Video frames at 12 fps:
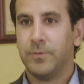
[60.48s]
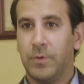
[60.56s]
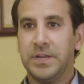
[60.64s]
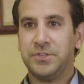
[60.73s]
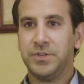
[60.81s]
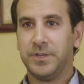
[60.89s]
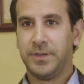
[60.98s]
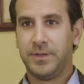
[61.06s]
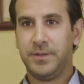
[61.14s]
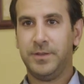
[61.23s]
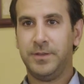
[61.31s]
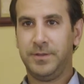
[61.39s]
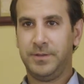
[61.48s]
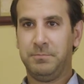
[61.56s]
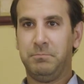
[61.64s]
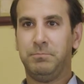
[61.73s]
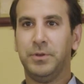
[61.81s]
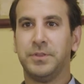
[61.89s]
Why'd you
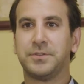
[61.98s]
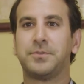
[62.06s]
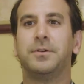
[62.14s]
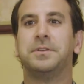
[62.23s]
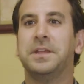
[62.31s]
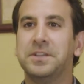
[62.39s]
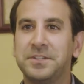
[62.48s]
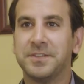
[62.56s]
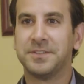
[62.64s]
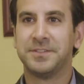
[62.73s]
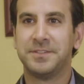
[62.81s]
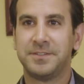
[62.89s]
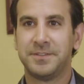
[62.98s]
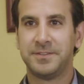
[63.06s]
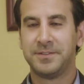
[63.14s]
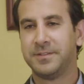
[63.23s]
put those quotations?